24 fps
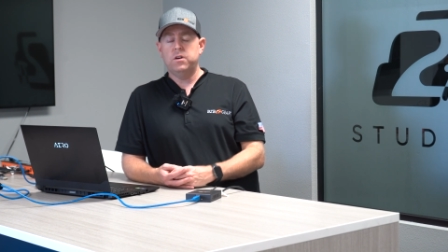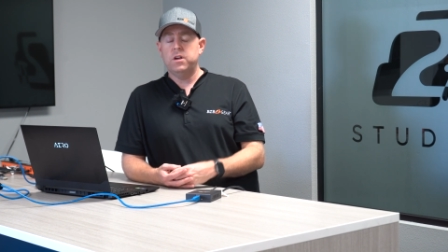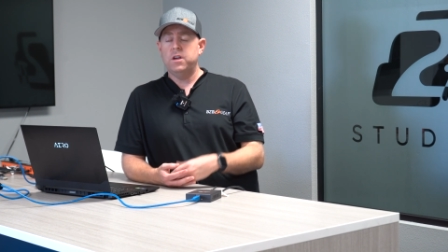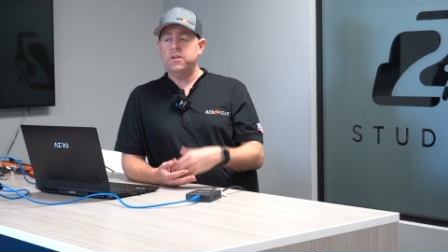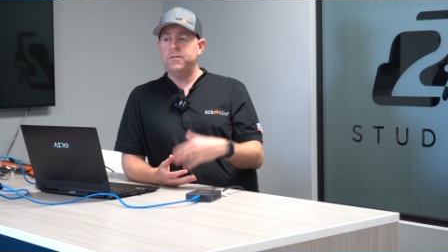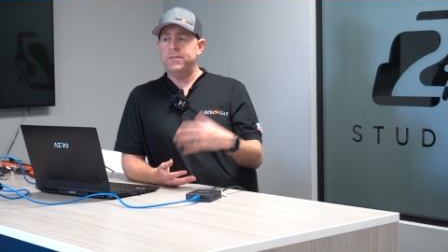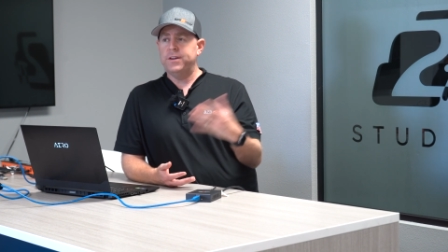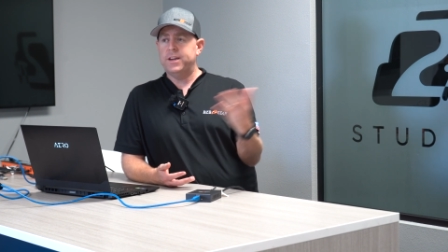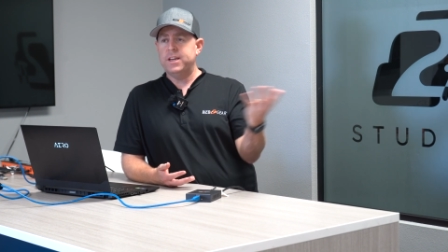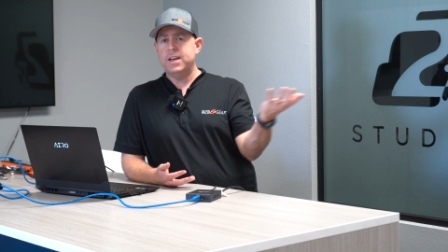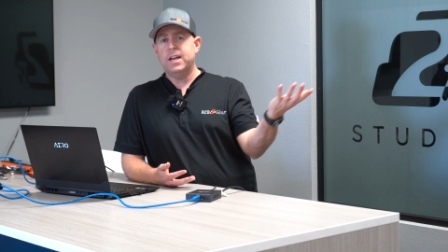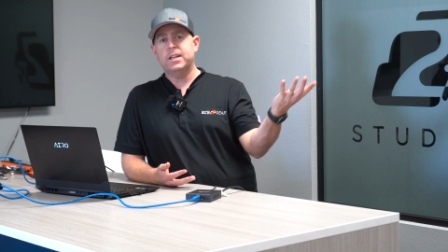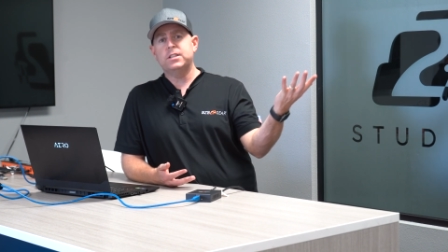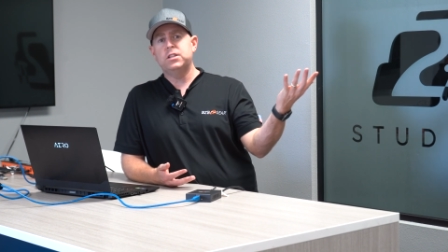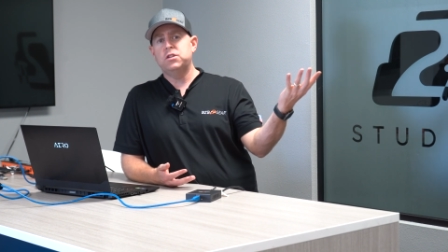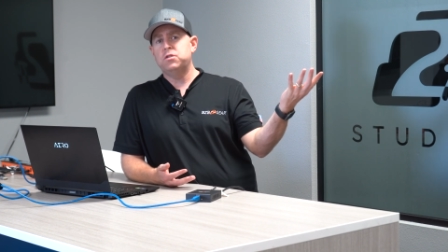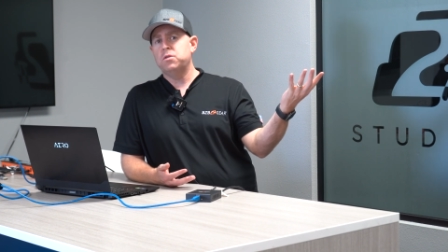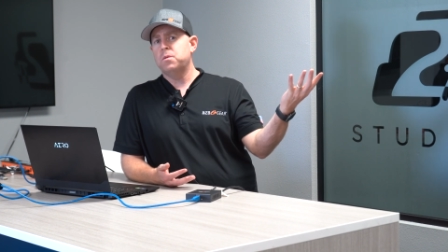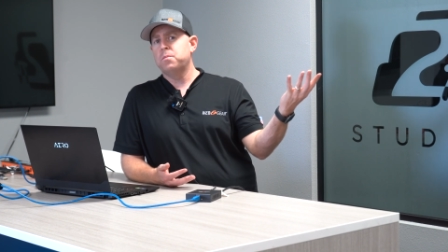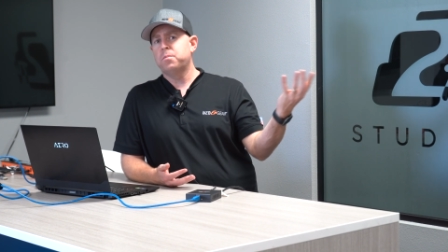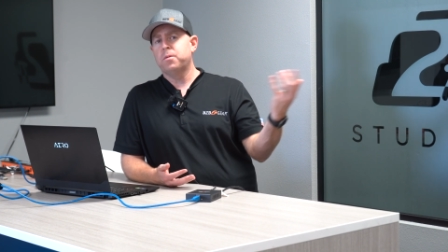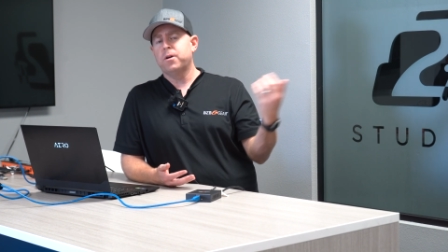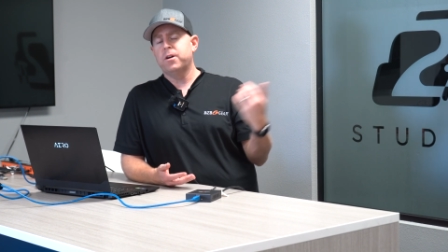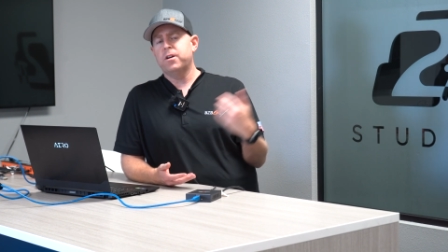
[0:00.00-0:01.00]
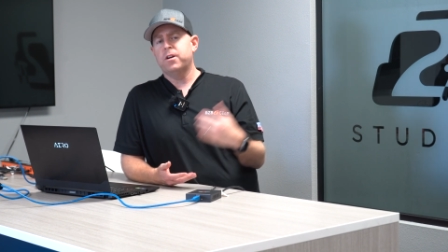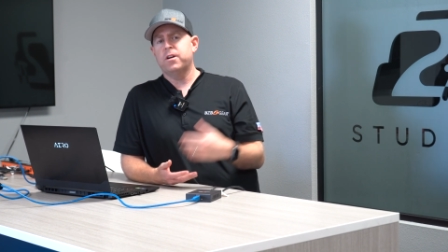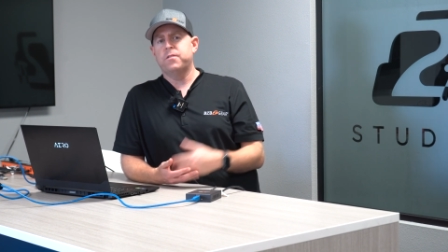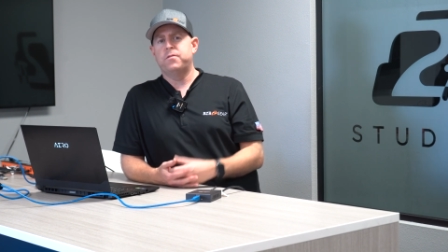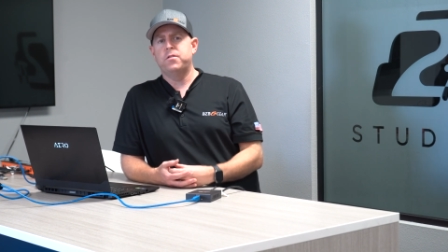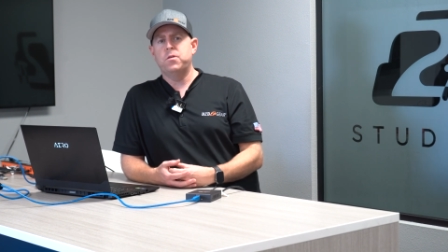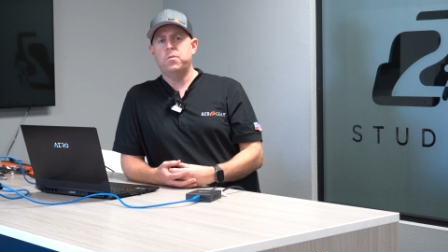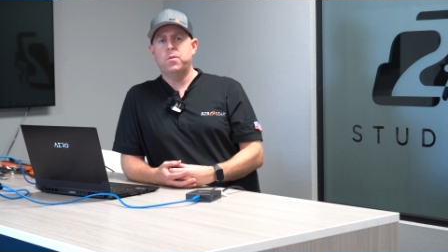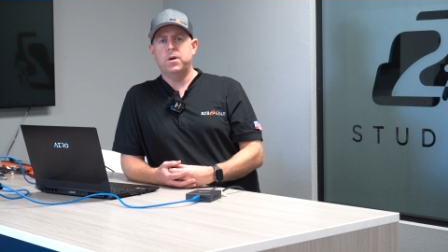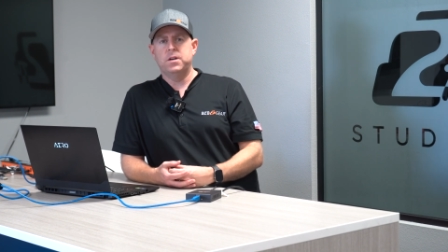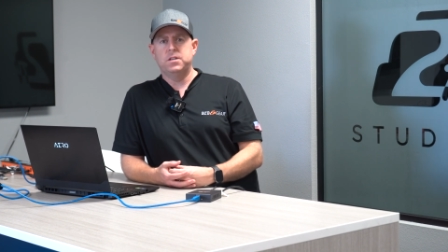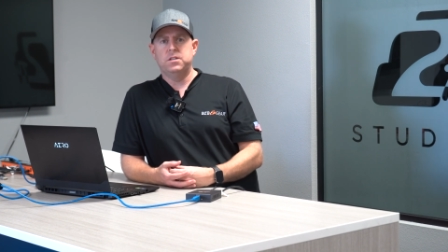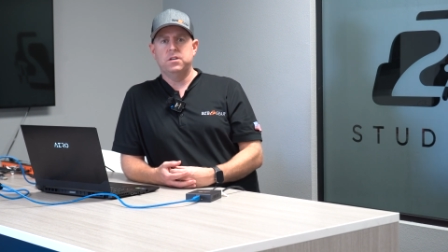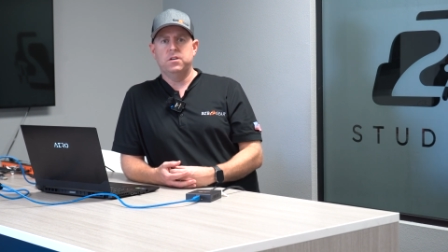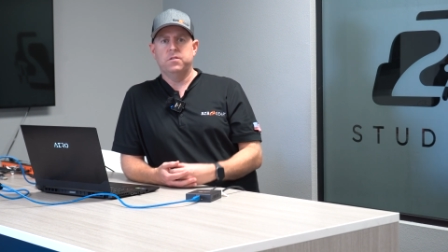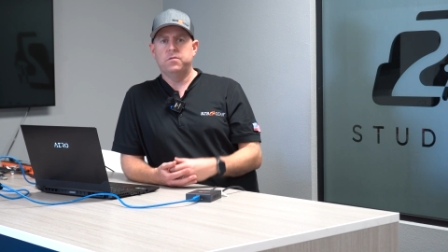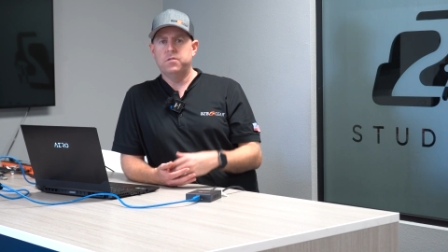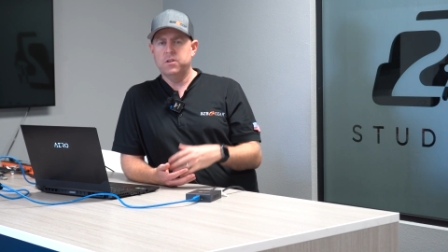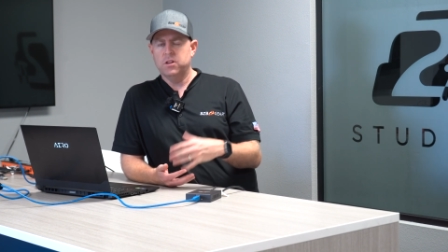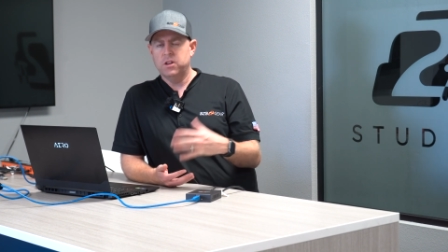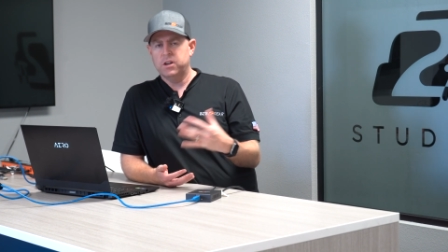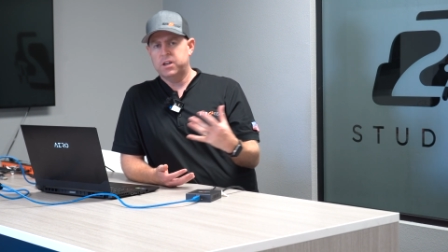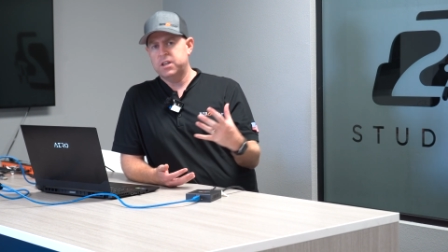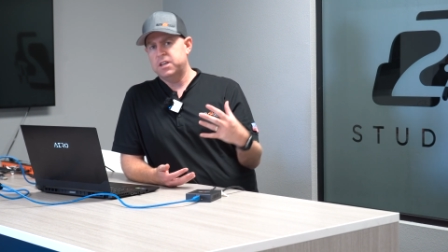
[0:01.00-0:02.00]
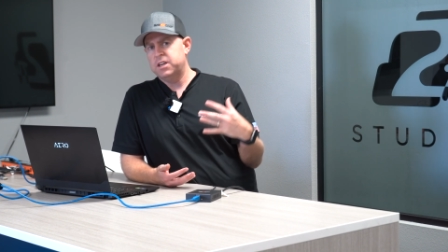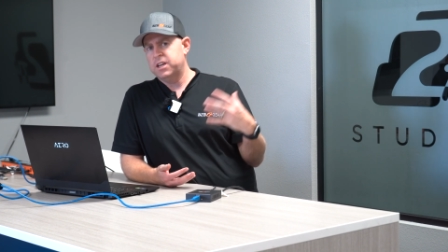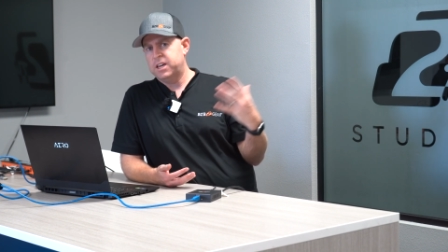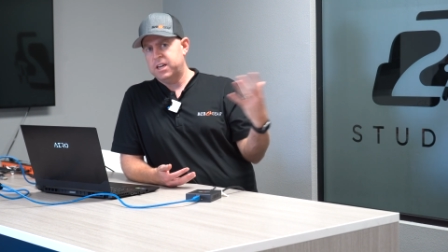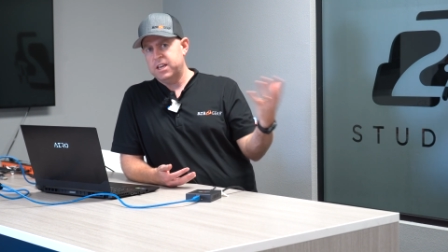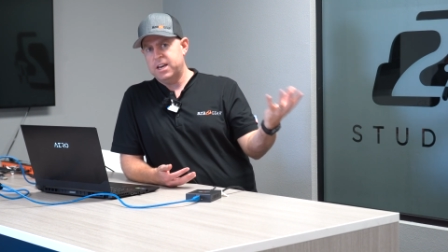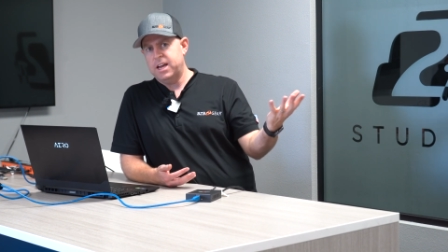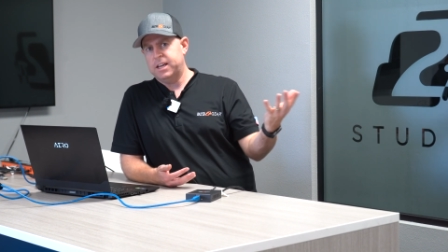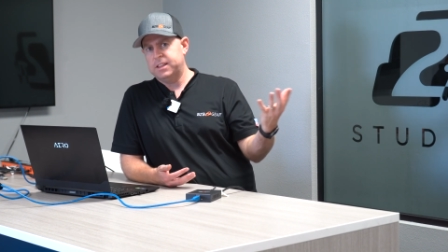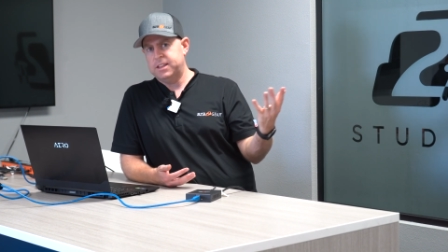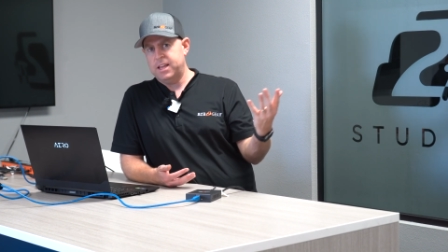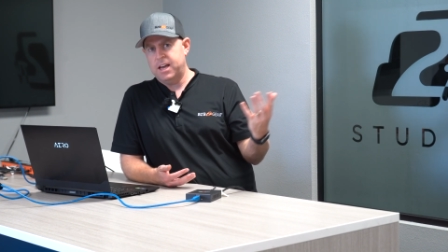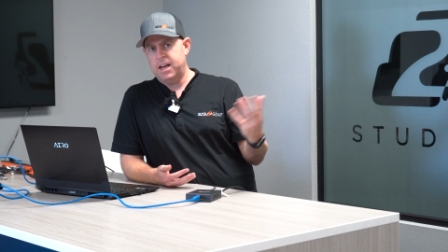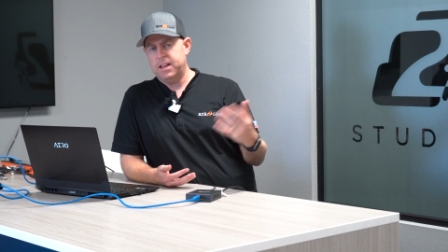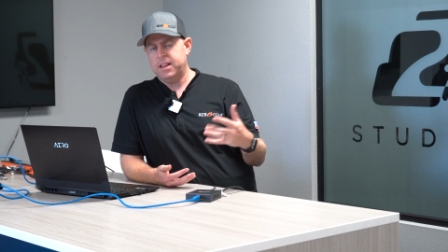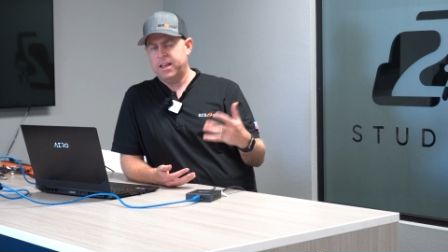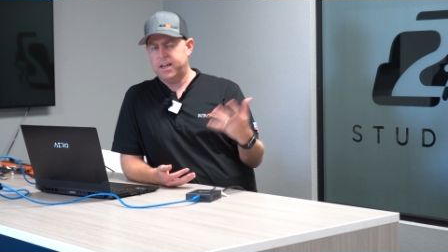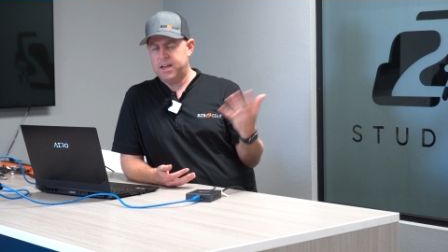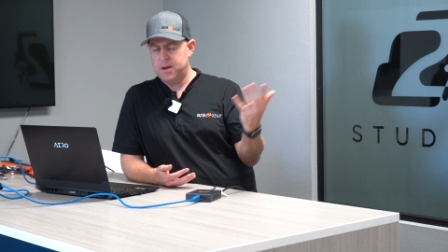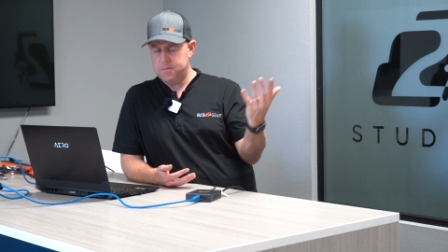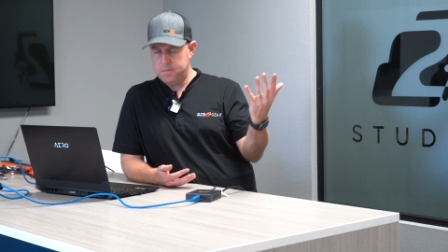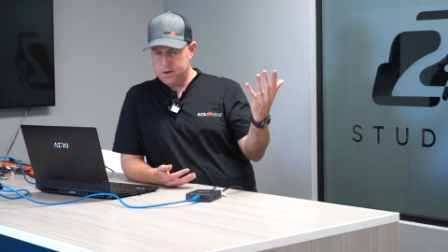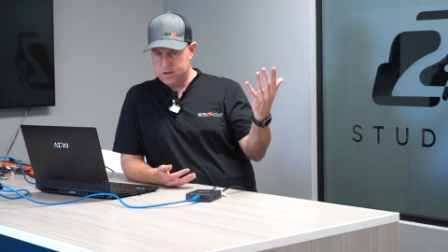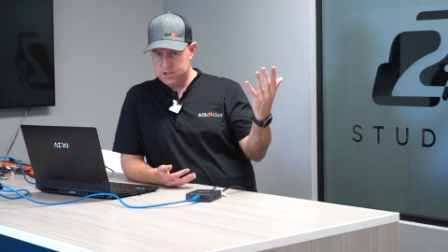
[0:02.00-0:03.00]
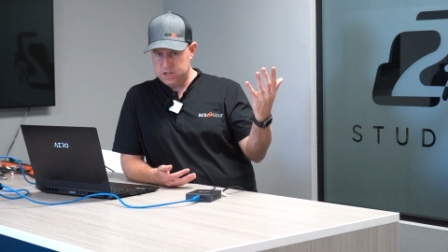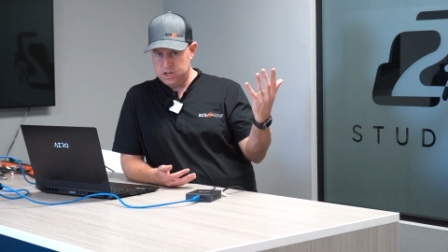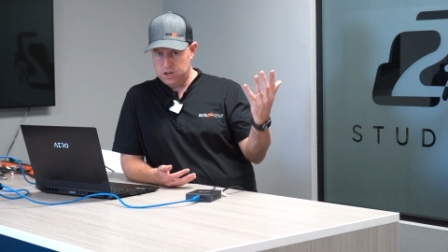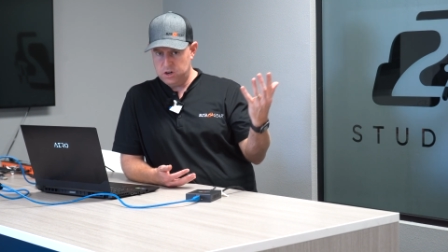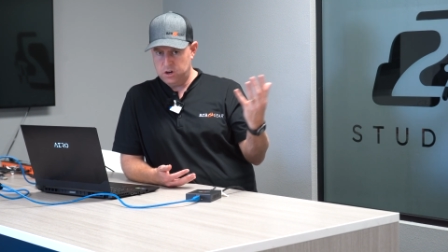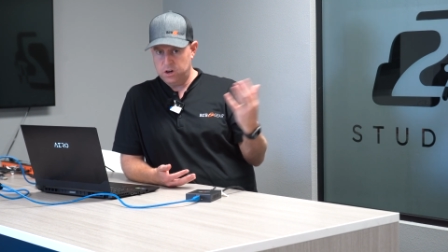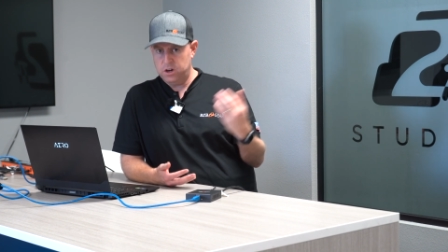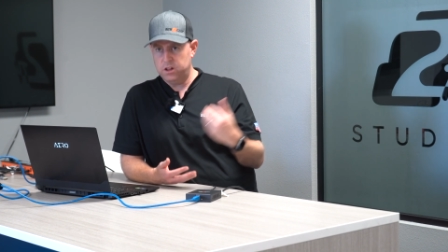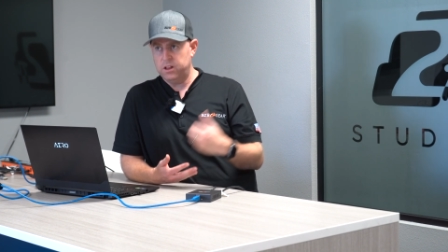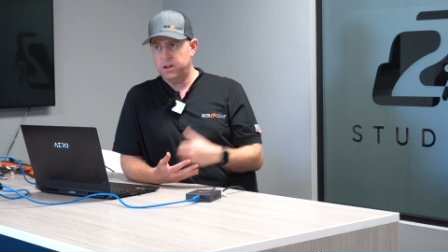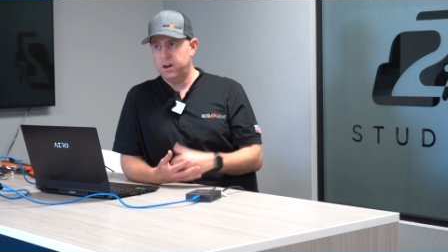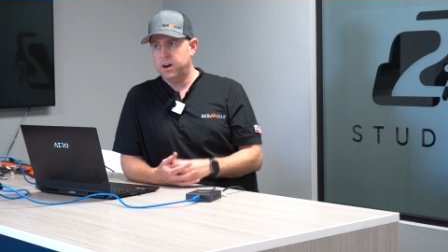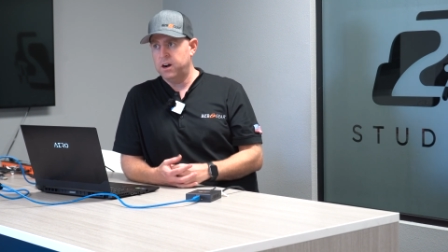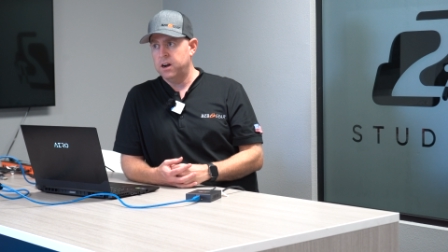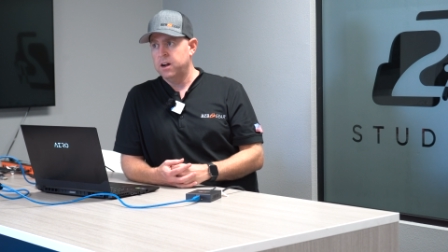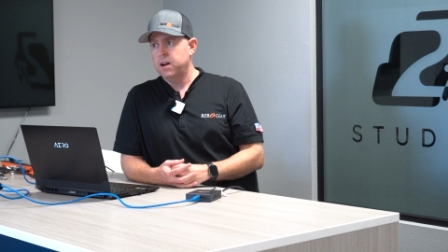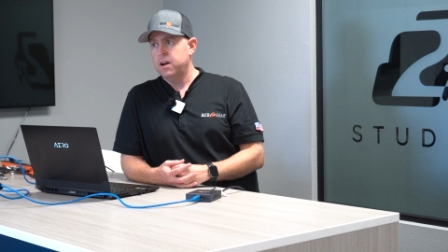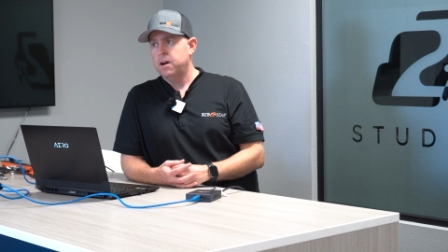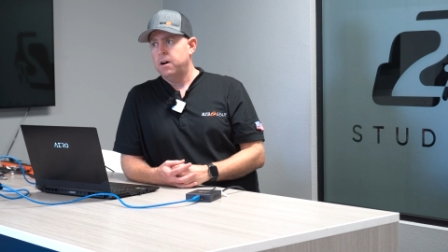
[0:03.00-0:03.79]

Even connect it to a printer if you want to, if you're looking to connect that, like I mentioned earlier.